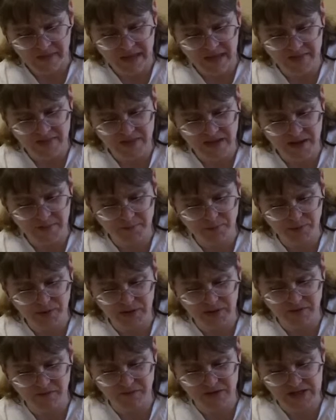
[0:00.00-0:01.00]
And then
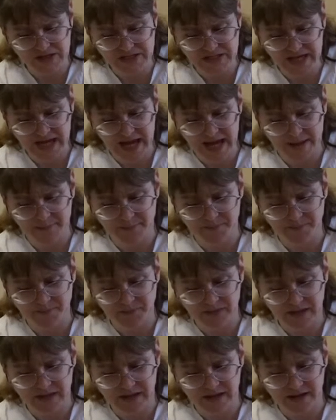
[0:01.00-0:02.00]
put a fresh cap
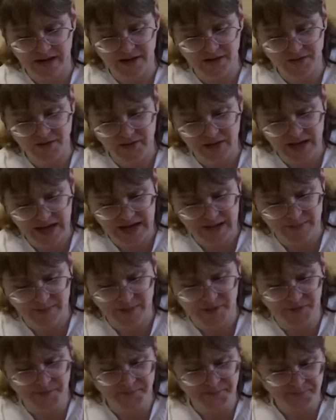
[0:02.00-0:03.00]
under the
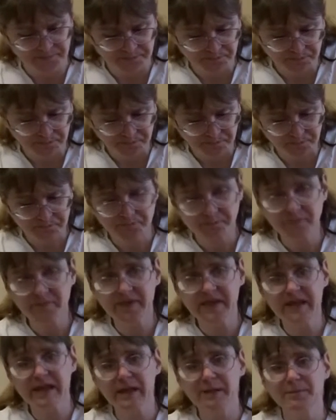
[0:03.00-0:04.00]
hammer
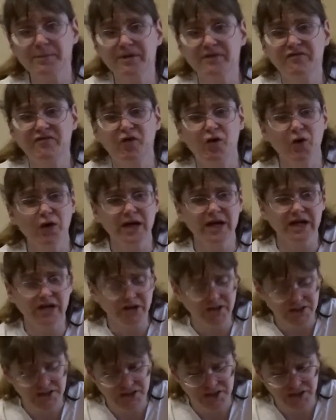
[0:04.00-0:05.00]
before he
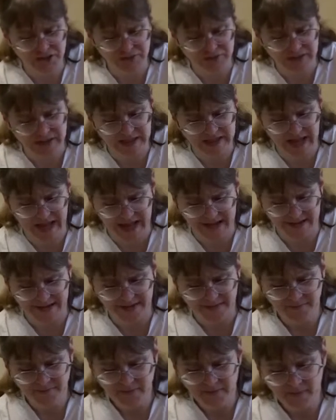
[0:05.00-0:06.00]
could shoot again.
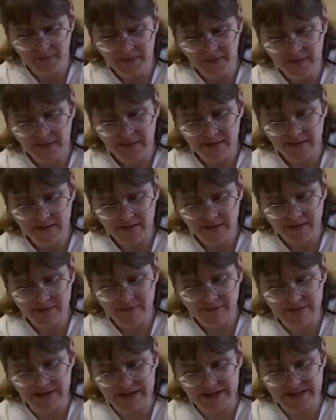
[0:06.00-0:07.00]

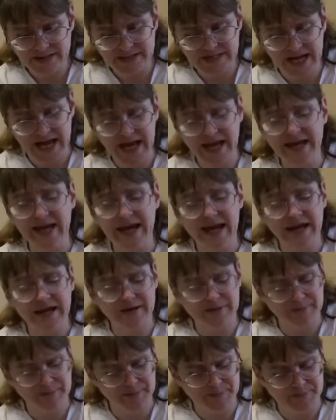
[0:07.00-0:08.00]
When he shot at
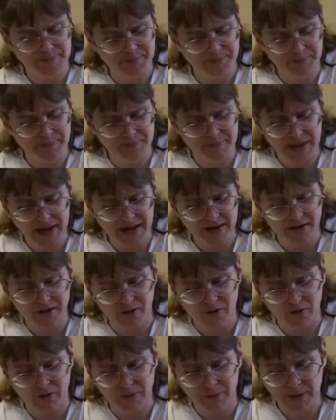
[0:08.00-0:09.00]
a
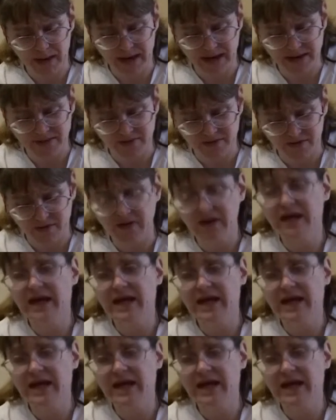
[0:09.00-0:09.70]
bear or a panther,